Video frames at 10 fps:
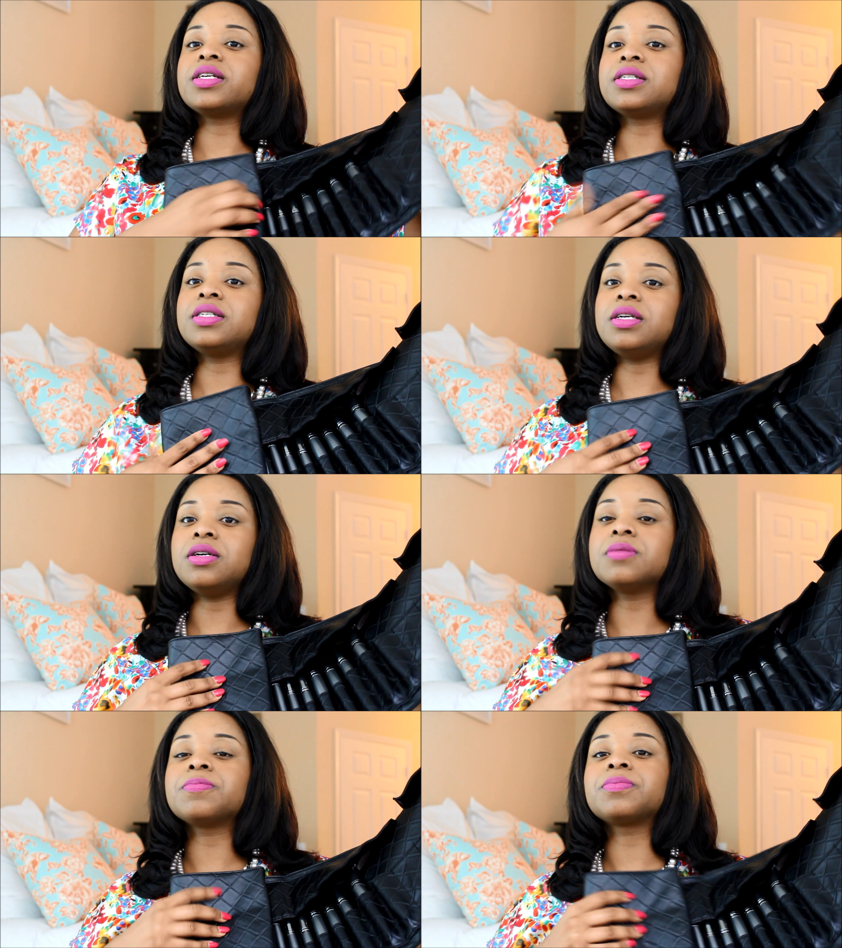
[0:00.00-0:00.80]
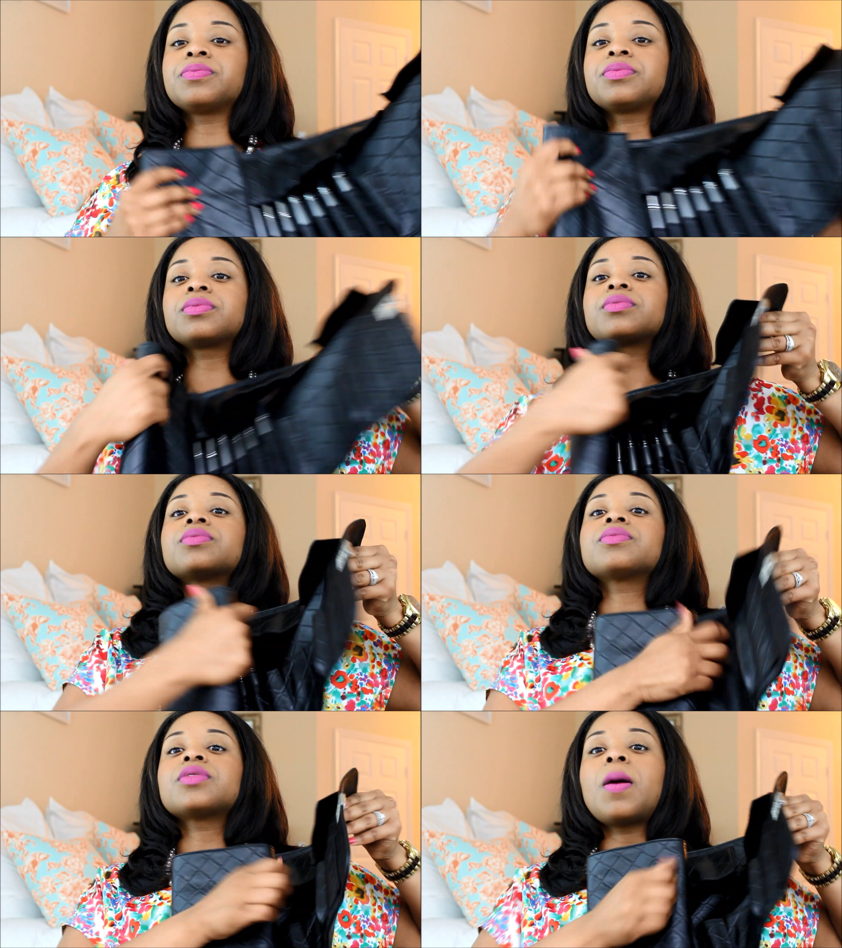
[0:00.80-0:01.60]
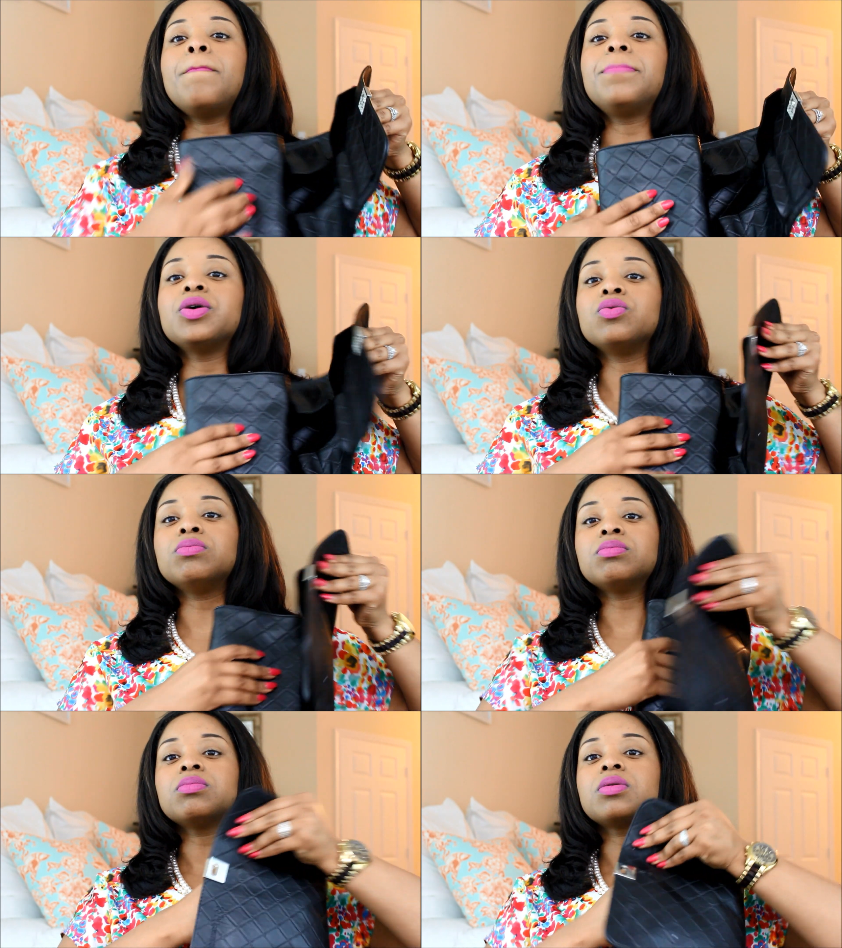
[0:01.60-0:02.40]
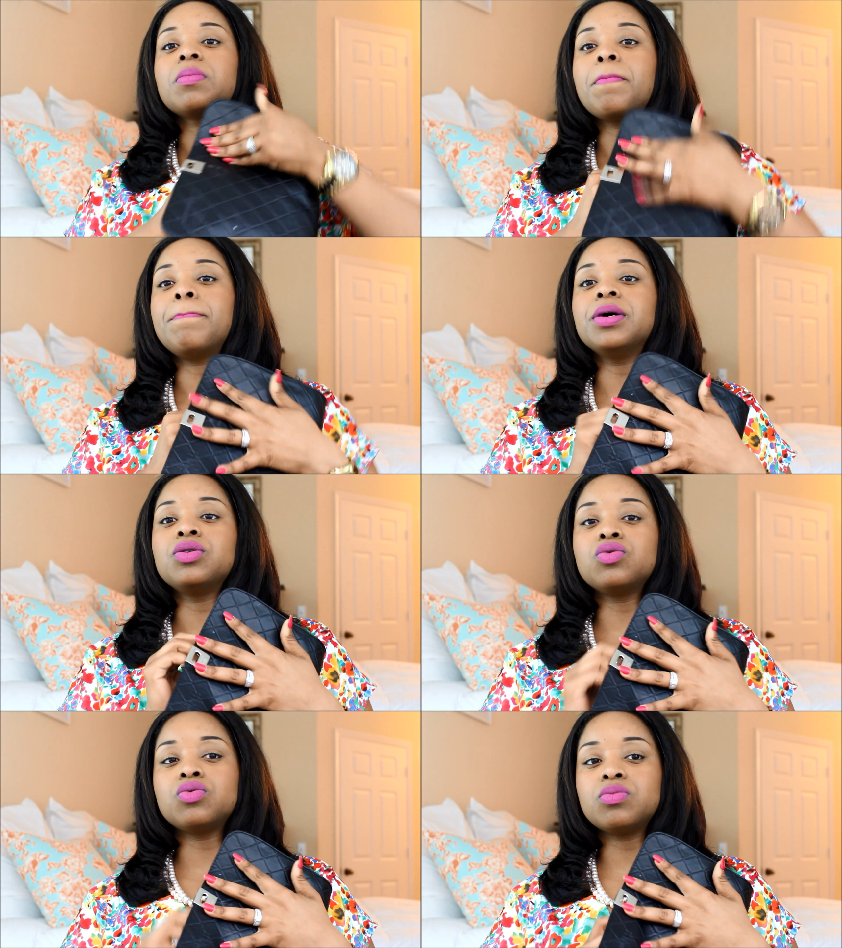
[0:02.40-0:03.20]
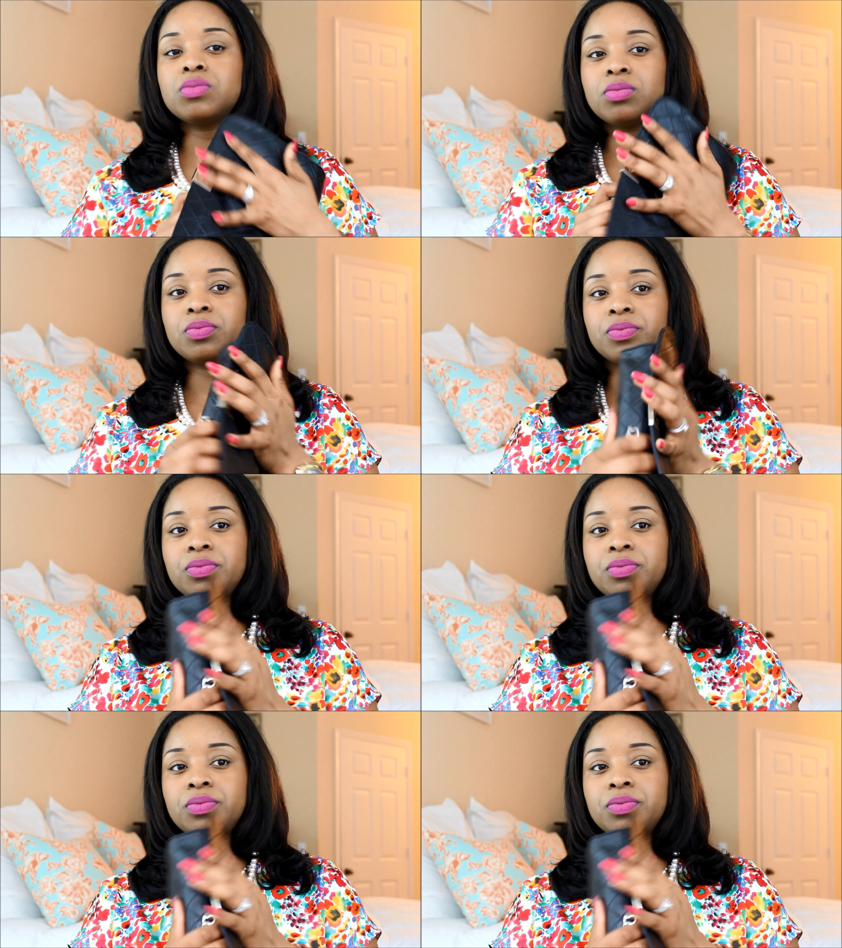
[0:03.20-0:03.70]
kind of see, boom, boom.